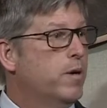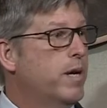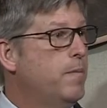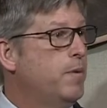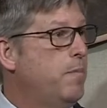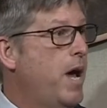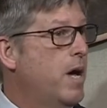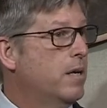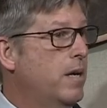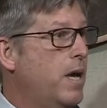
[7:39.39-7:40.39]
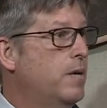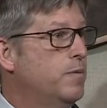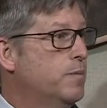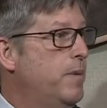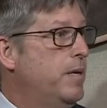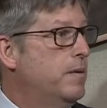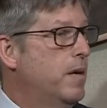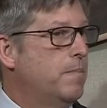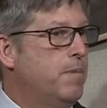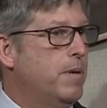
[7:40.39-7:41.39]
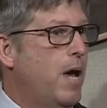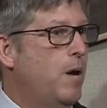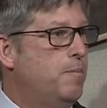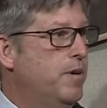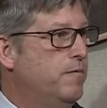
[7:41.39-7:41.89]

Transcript: coming back, and it's been the help